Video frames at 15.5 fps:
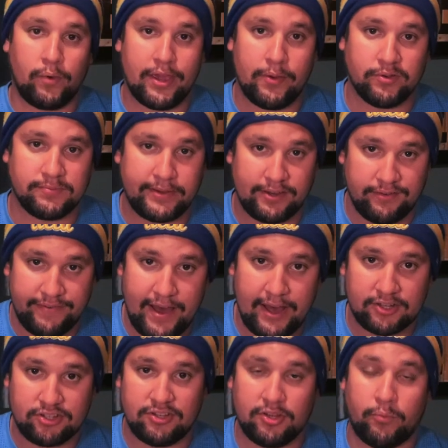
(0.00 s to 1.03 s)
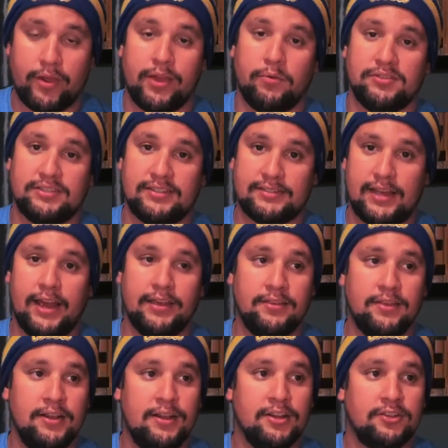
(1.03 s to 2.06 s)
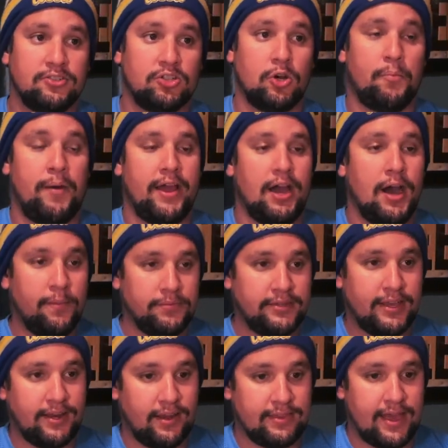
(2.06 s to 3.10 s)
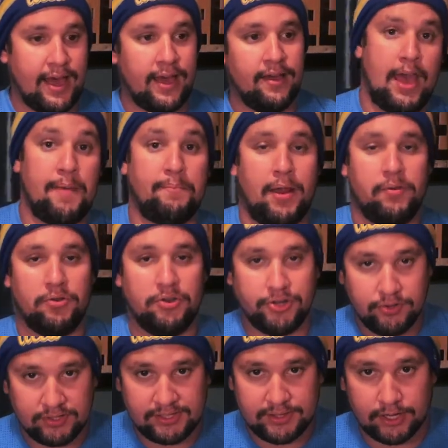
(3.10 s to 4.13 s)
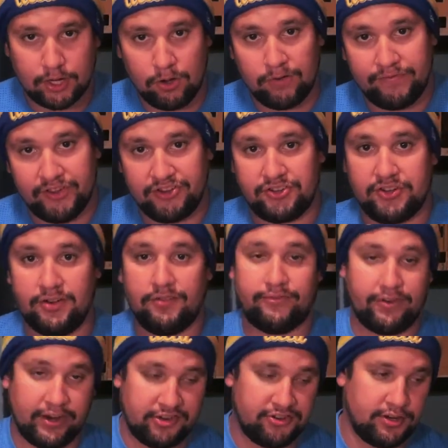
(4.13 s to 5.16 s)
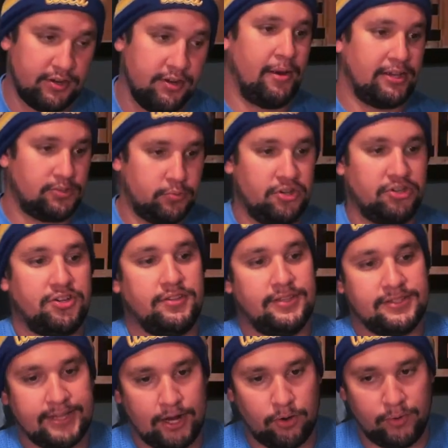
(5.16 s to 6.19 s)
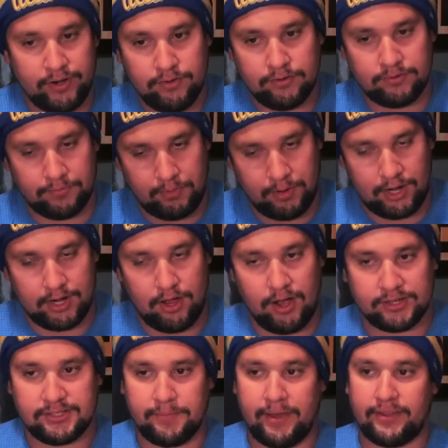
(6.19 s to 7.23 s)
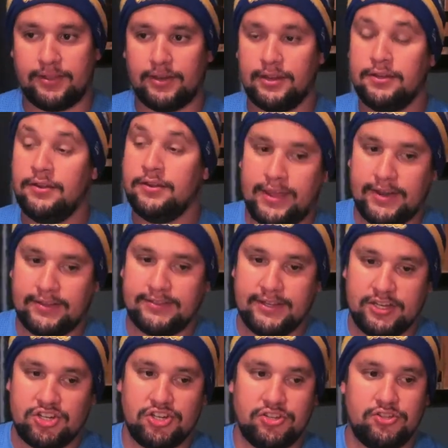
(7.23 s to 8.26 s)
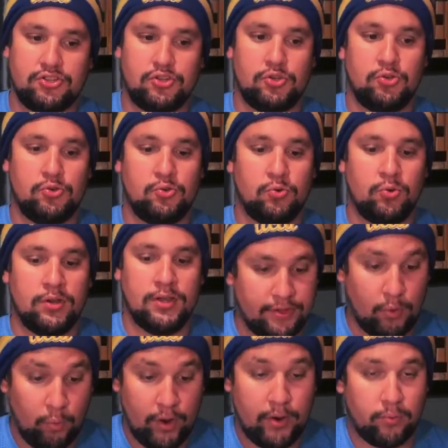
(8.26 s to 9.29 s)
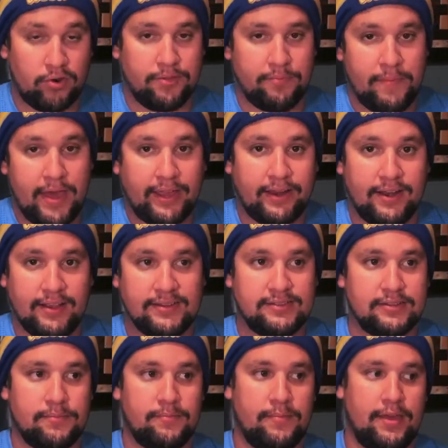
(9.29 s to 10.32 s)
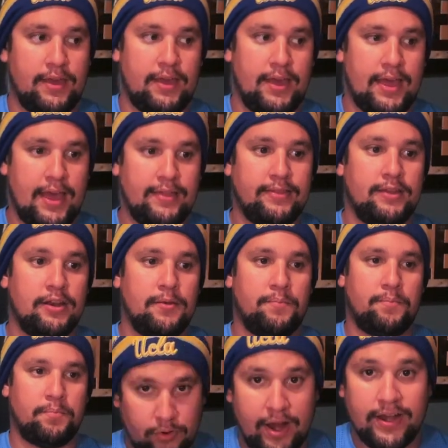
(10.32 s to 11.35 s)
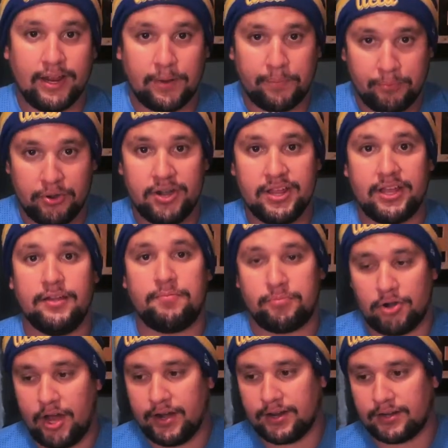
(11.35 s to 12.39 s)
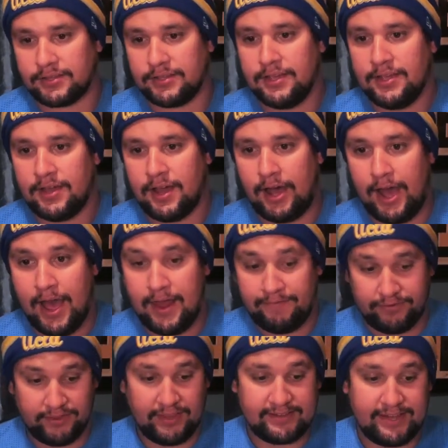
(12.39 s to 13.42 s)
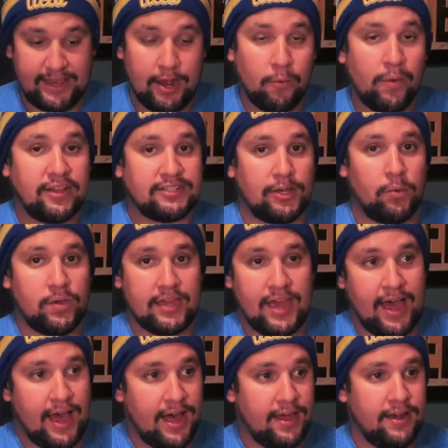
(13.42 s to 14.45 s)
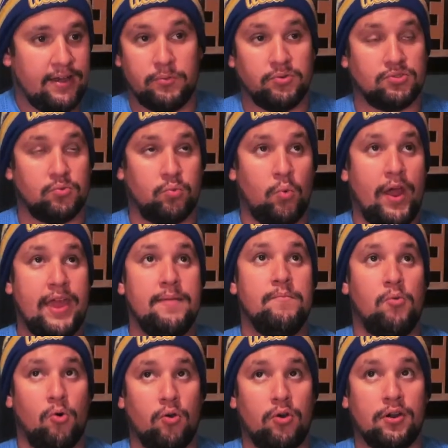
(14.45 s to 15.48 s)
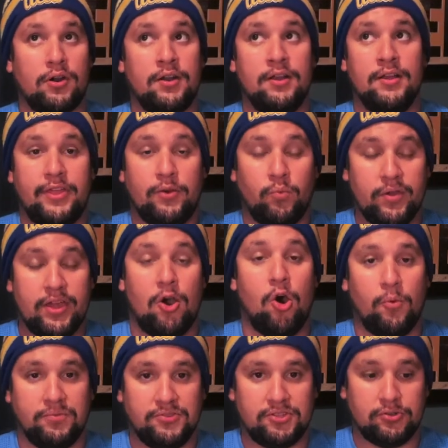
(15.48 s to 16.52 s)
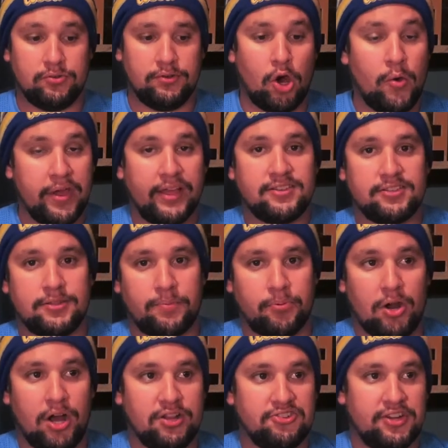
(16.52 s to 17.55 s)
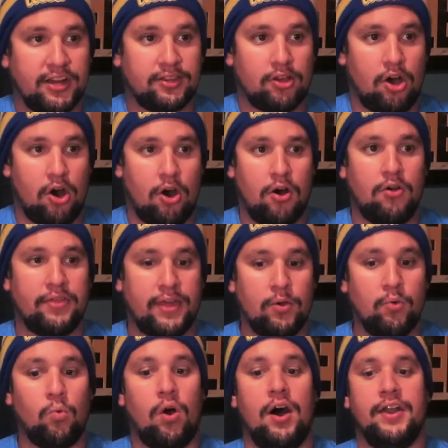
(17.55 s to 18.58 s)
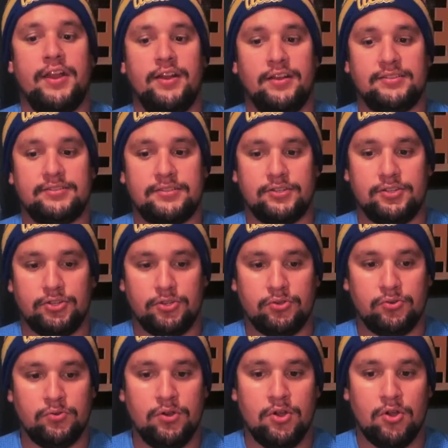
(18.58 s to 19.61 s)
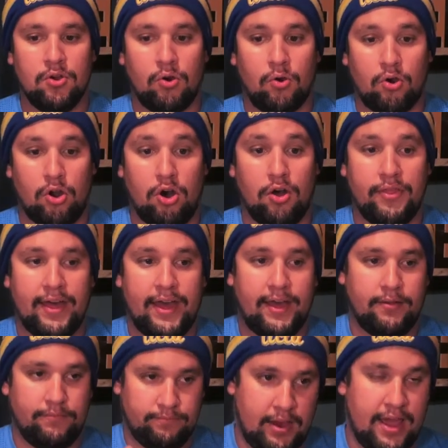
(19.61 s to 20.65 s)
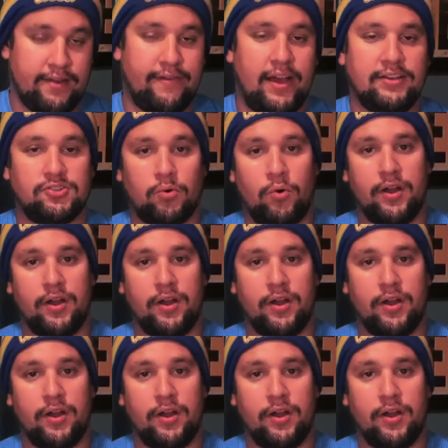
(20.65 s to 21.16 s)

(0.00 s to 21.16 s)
way it was manufactured and the way it was designed. So by updating that and by reducing the coefficient of friction, by switching to Delrin, so polyoxymethylene, in addition to the Whitworth mechanism, ended up creating a pretty good product. And for the 10 weeks that we had, it was way more than we hoped to. Going into the project, all they wanted us to do, or all that my advisor